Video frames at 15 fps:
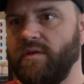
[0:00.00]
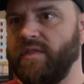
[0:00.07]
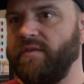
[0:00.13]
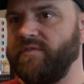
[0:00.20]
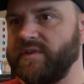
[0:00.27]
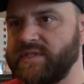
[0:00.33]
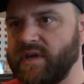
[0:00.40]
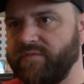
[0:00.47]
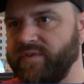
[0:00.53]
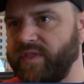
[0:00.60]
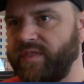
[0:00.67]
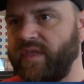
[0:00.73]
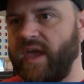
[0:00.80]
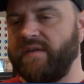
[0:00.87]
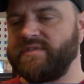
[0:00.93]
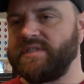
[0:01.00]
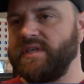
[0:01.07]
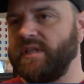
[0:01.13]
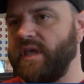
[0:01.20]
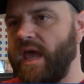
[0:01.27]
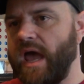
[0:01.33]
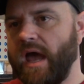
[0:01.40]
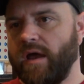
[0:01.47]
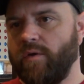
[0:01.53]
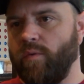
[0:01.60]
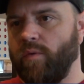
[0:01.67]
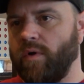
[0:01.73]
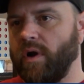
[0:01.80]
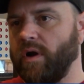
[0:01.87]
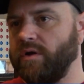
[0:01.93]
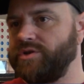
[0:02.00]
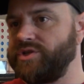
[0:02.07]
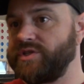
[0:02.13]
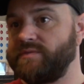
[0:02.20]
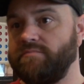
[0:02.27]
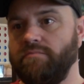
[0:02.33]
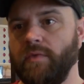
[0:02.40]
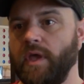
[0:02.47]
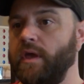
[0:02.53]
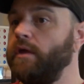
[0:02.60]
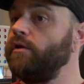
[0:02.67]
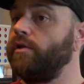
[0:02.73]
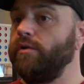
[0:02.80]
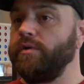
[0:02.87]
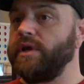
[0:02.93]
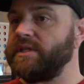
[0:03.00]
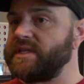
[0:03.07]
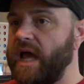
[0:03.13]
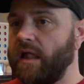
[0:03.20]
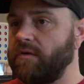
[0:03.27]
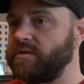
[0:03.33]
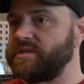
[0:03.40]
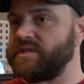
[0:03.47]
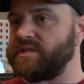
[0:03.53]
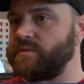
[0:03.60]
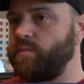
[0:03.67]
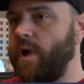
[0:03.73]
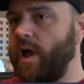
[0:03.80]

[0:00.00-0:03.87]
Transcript: you know, they've discovered that they have celiac or just gluten intolerances as